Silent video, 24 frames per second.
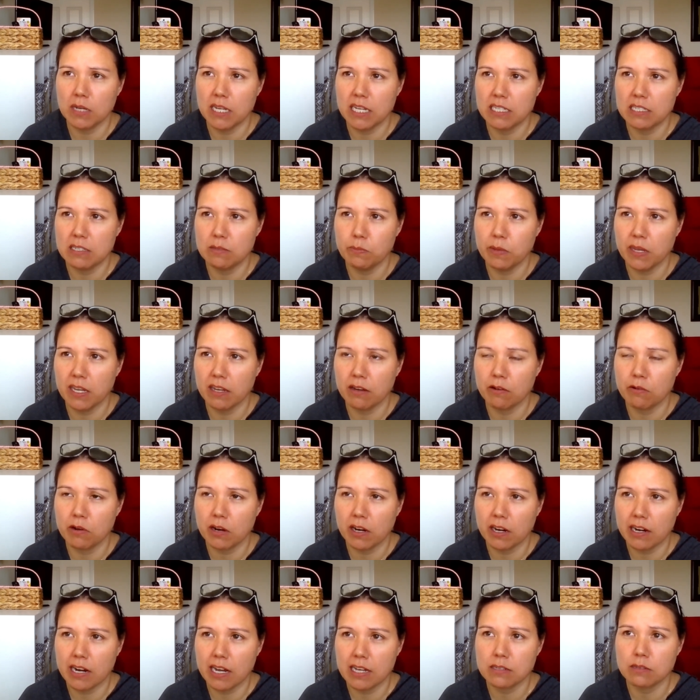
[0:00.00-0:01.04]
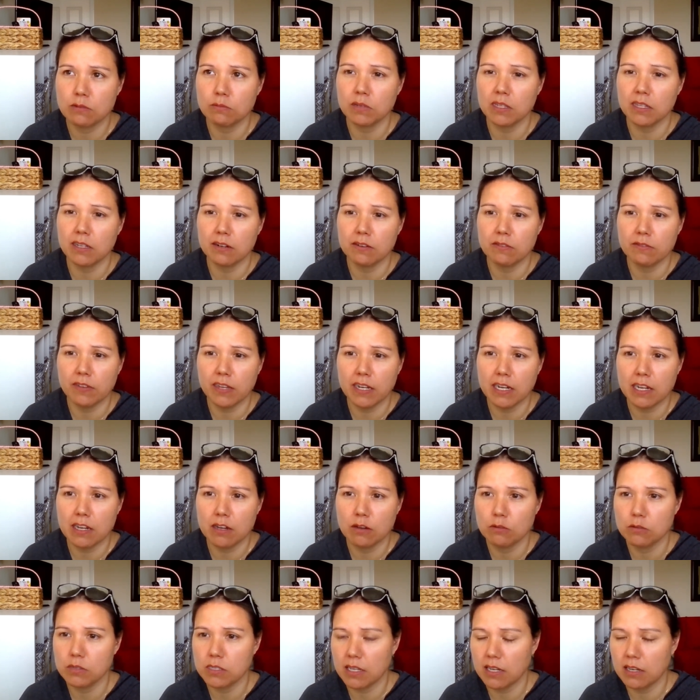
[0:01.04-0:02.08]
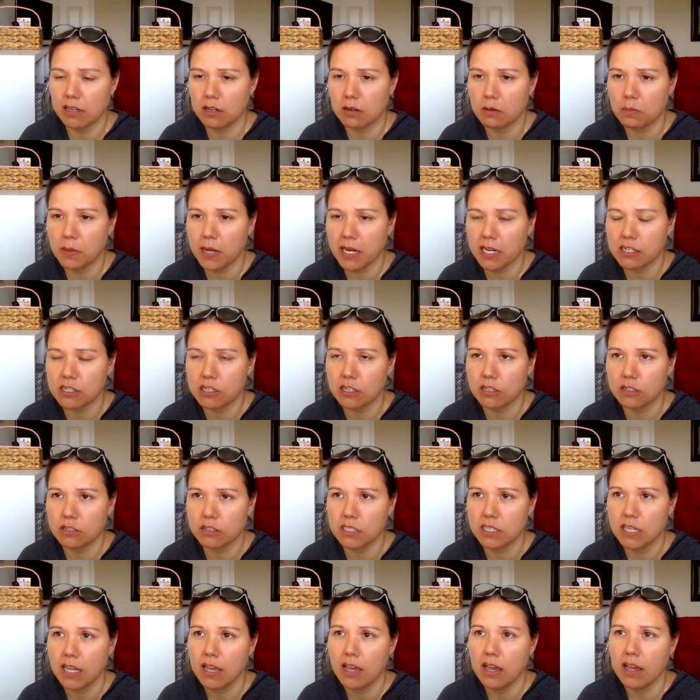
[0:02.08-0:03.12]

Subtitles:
is being organized with your videos and your pictures.